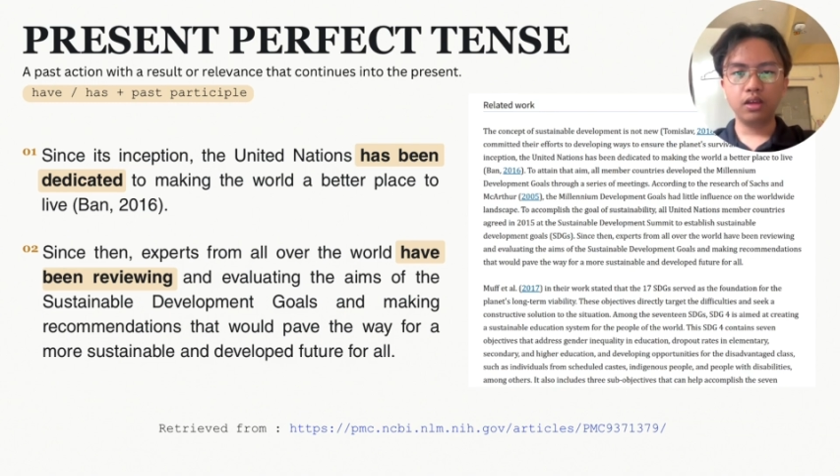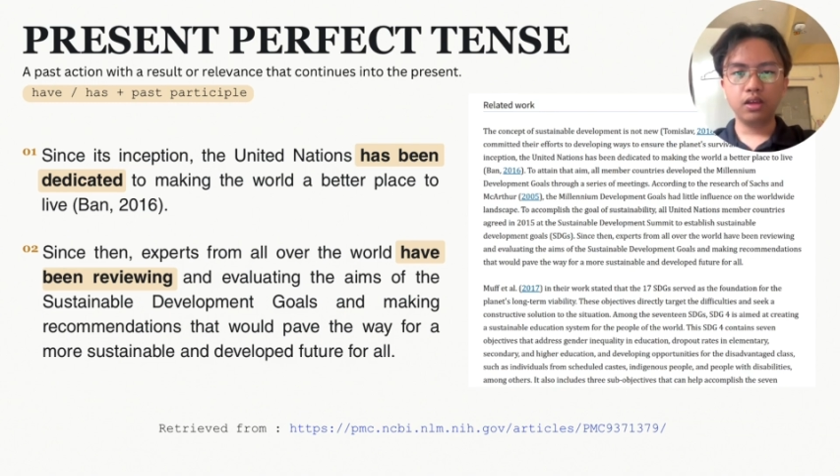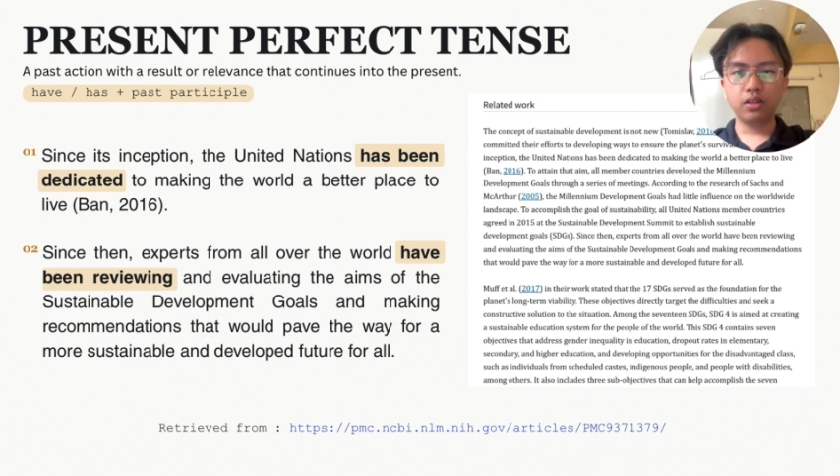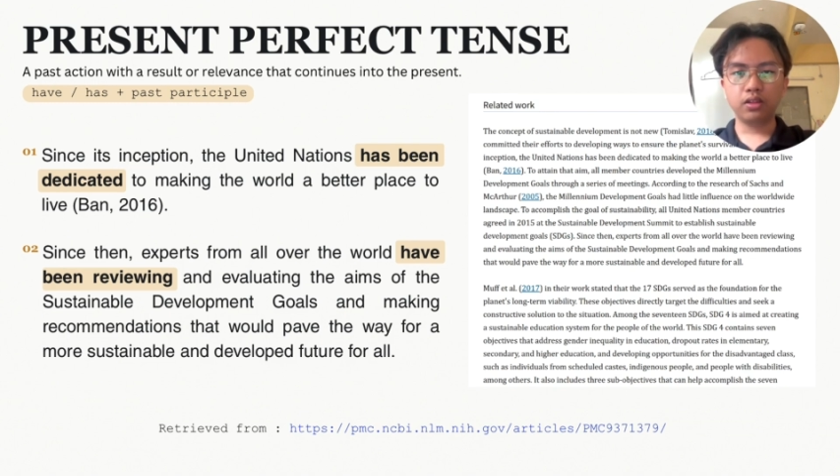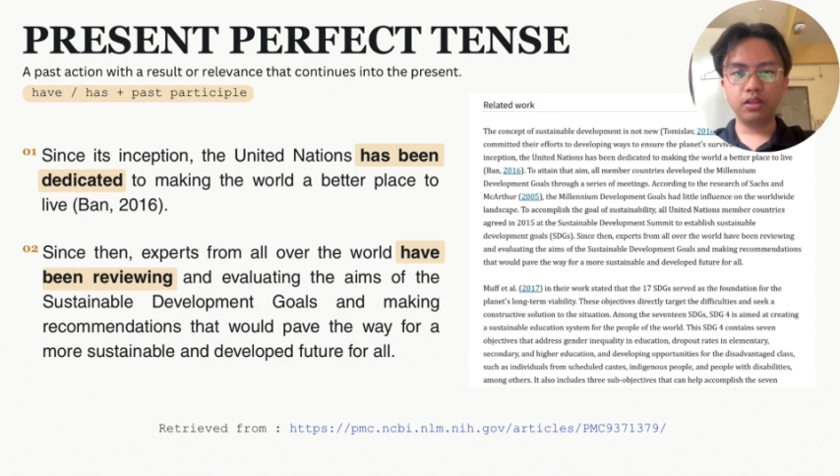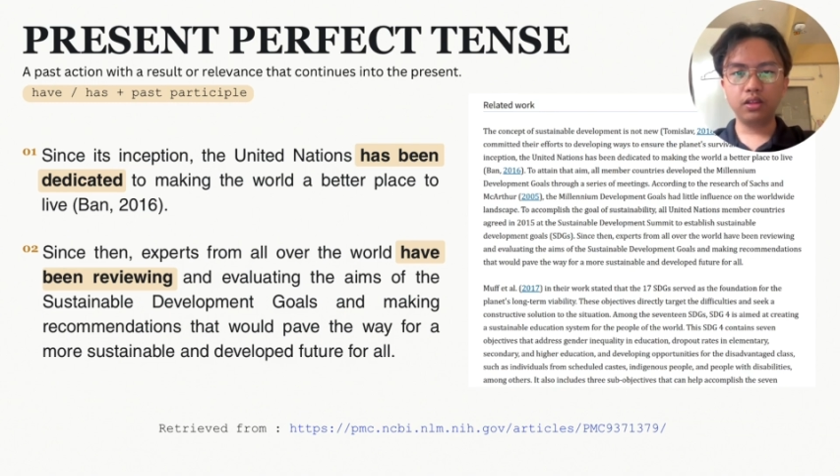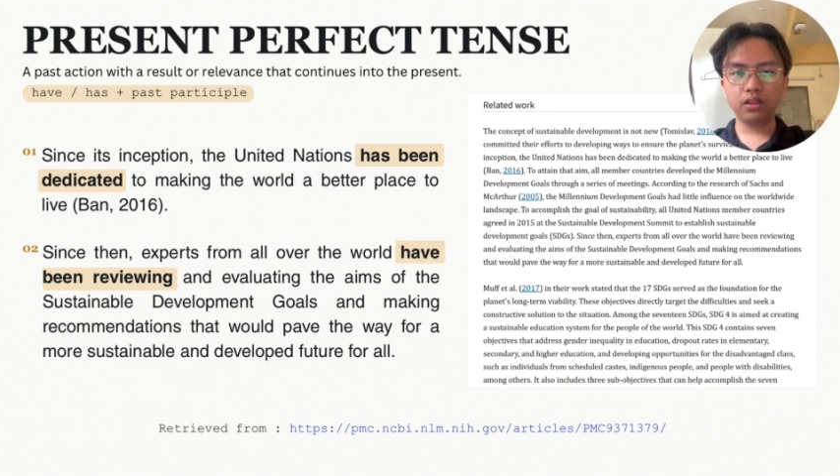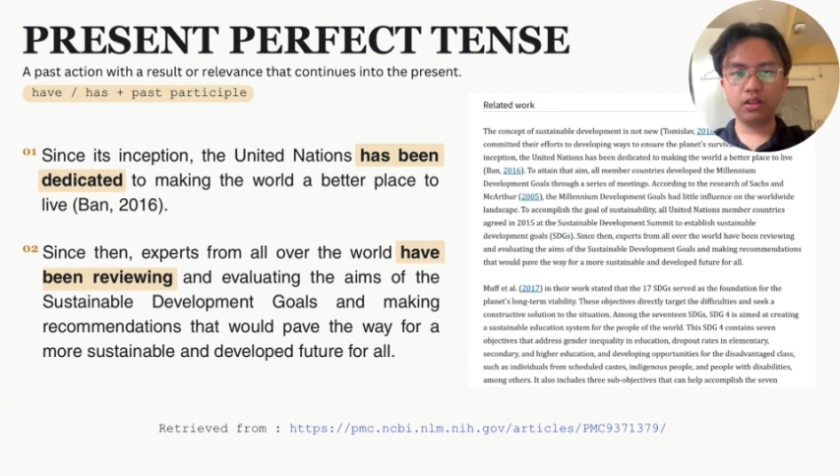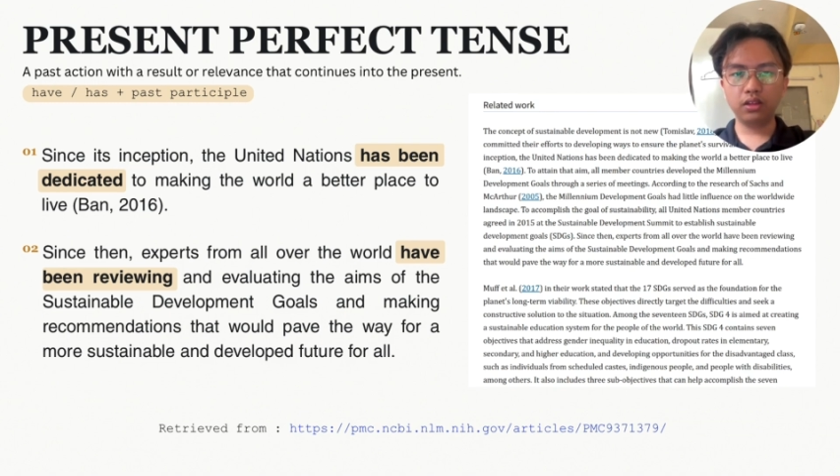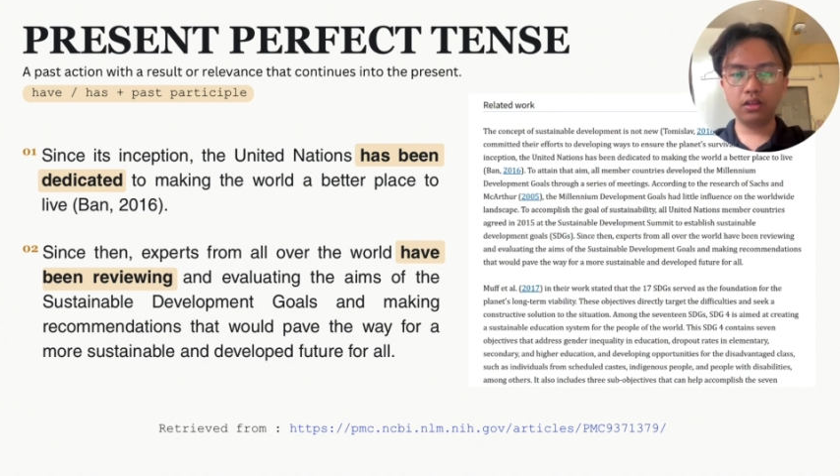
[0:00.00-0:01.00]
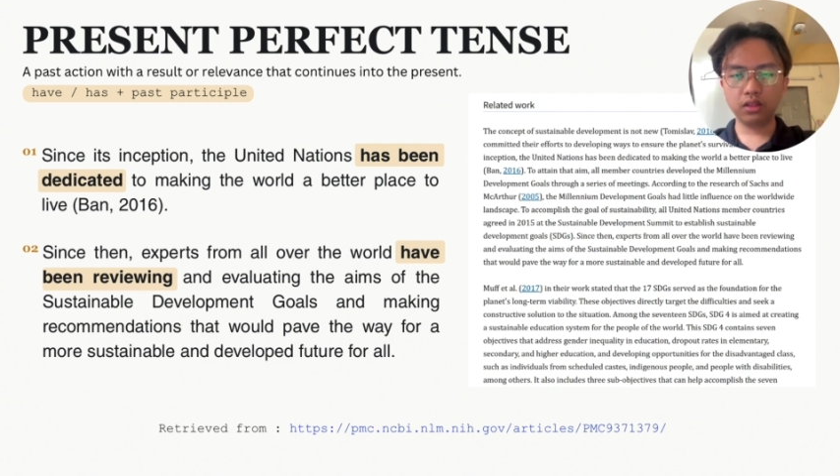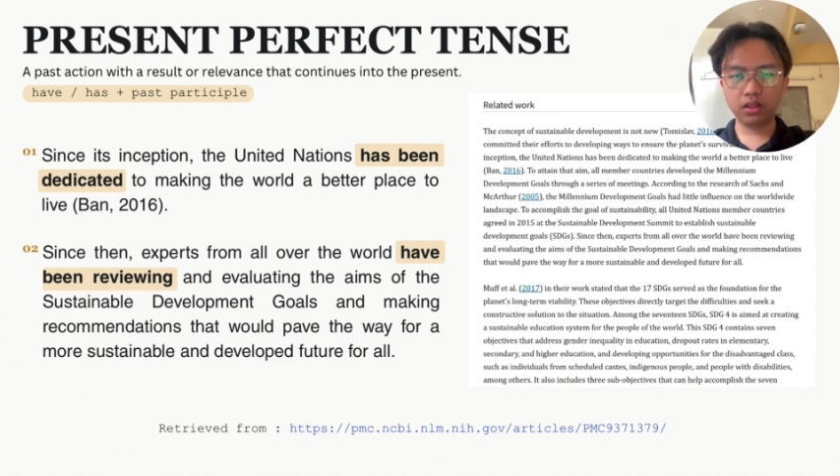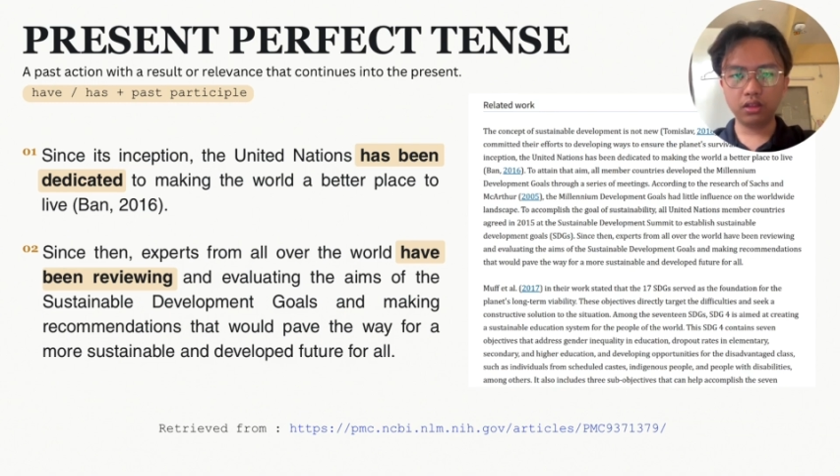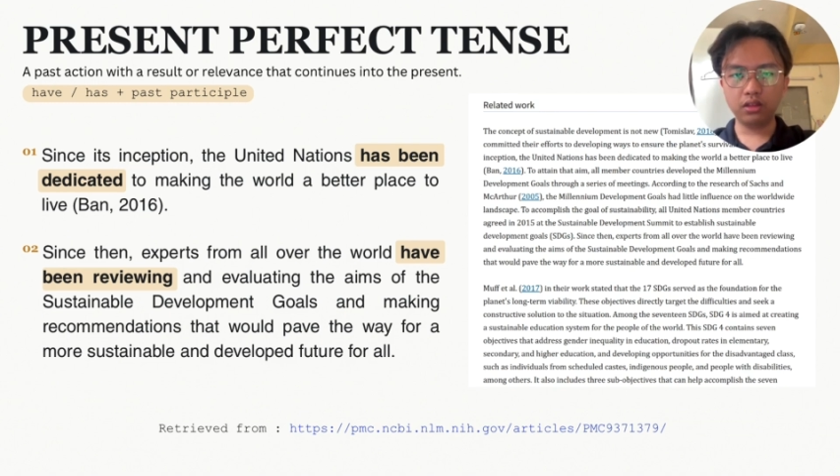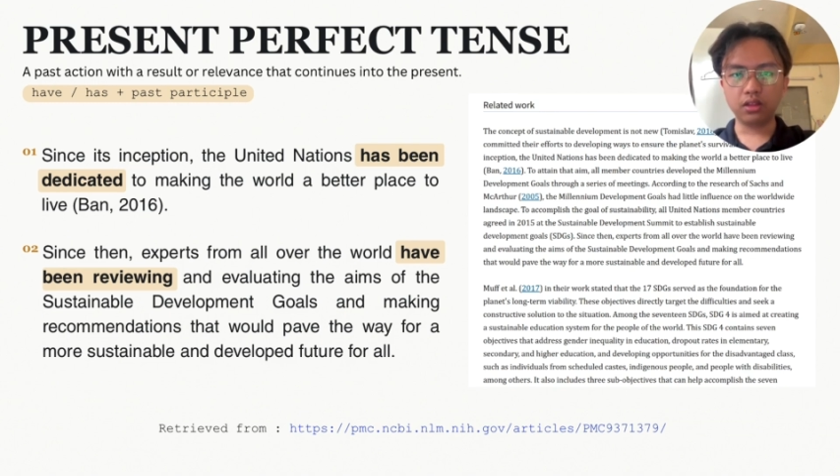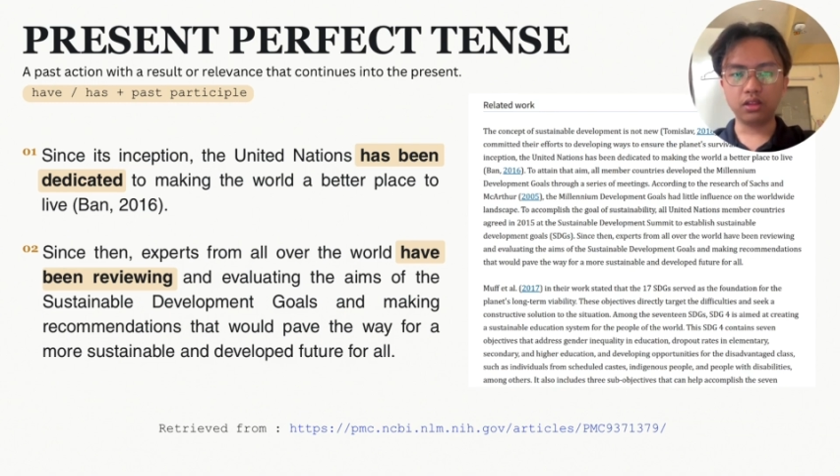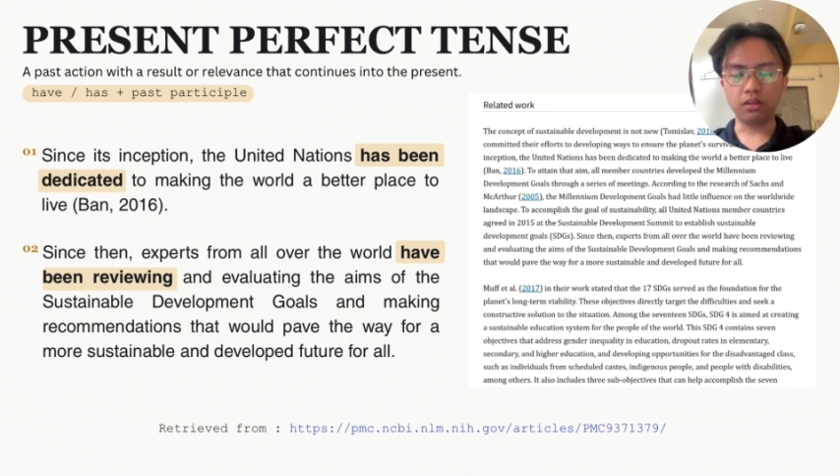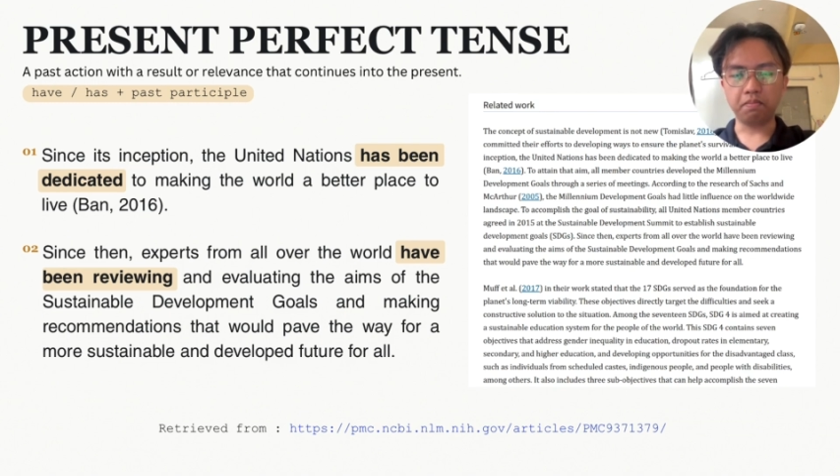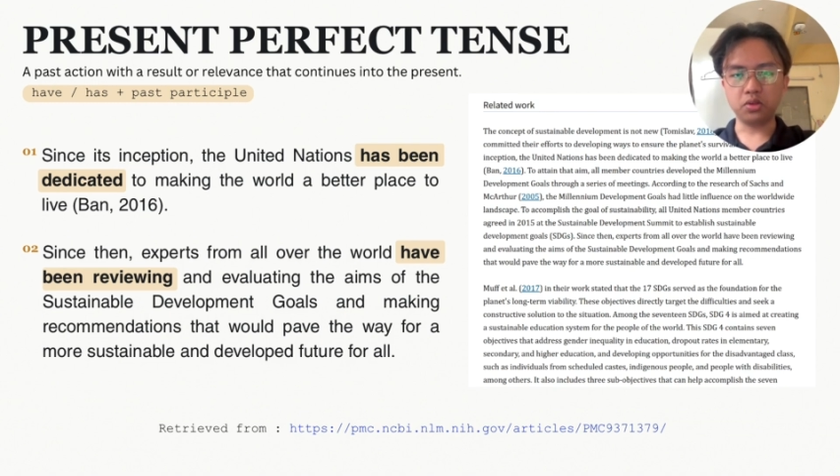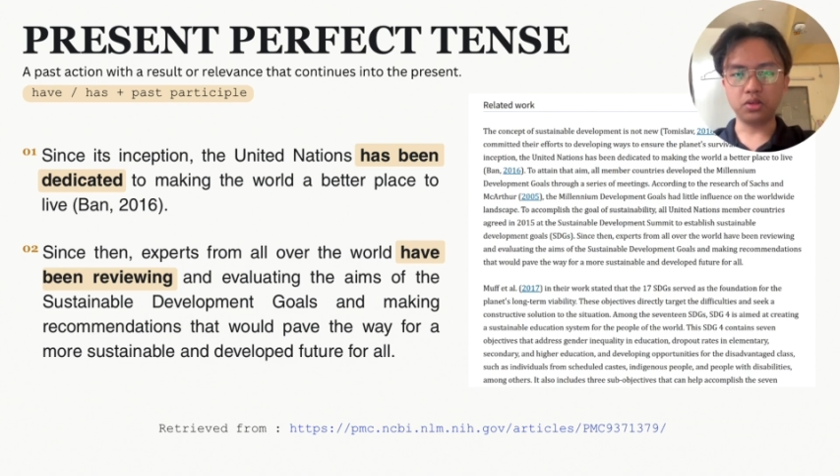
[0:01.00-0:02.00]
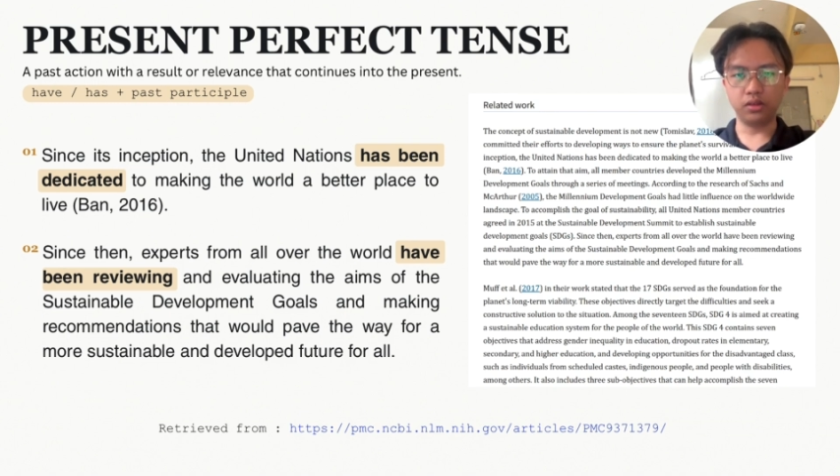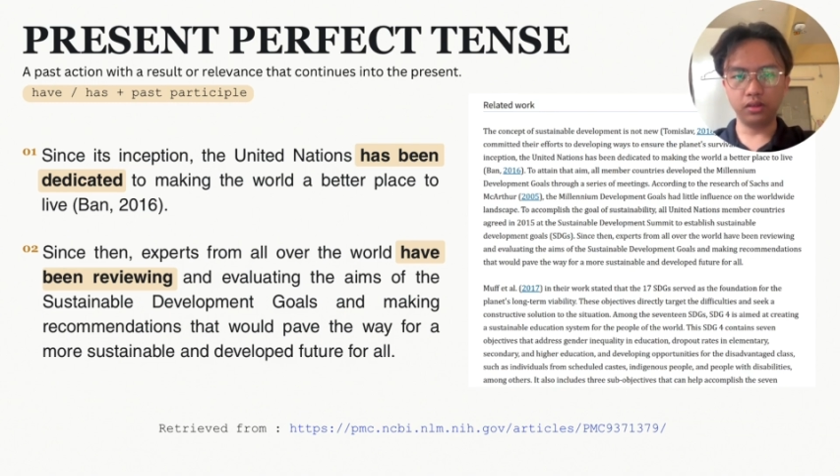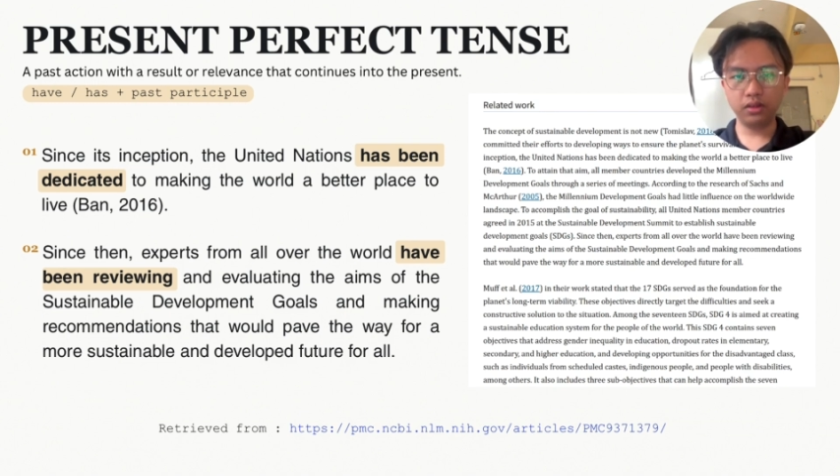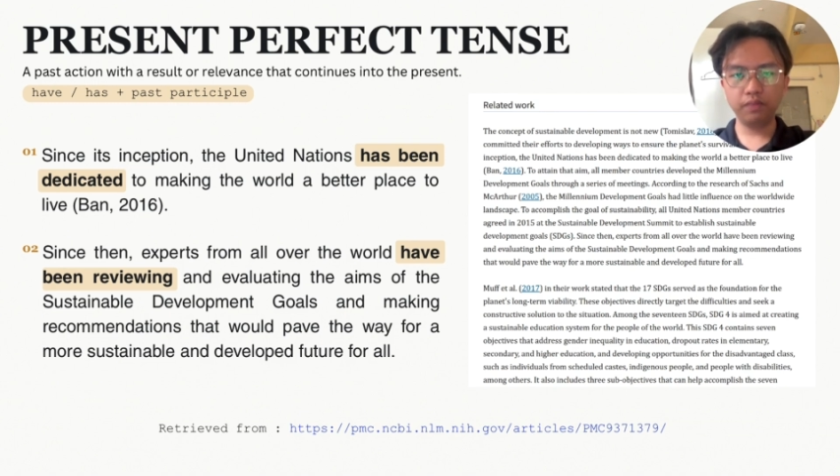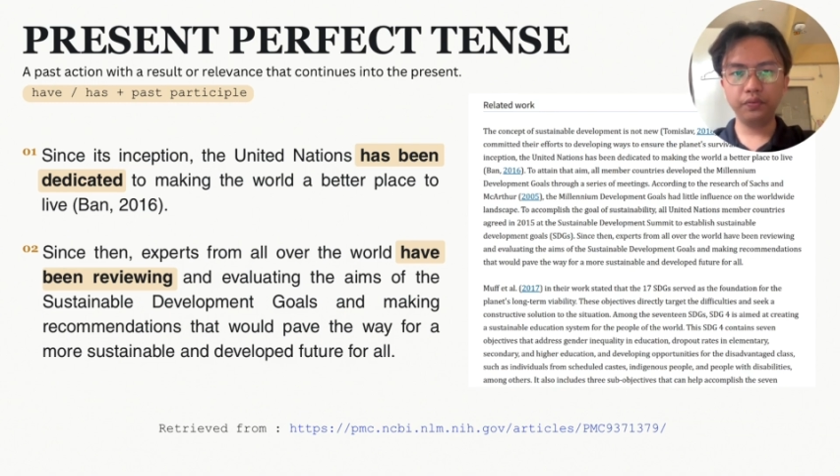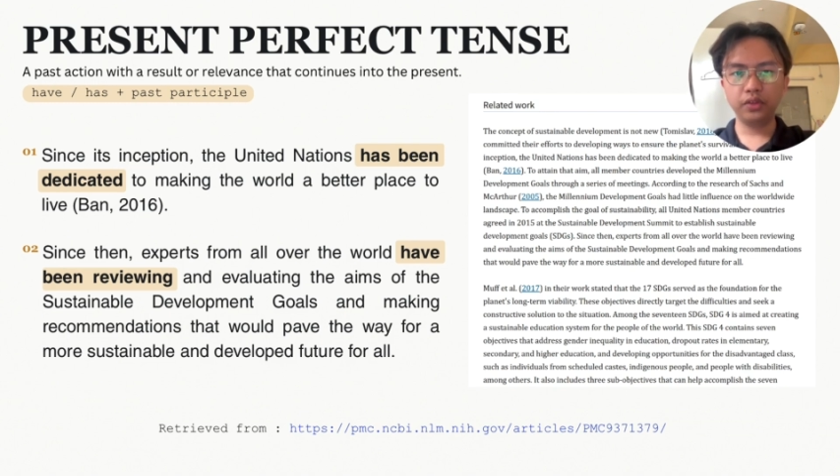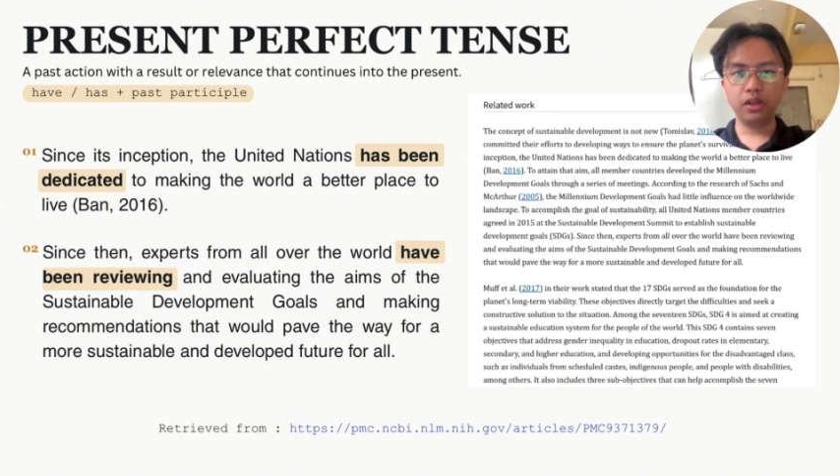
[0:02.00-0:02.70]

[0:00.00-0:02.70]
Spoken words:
since its inception,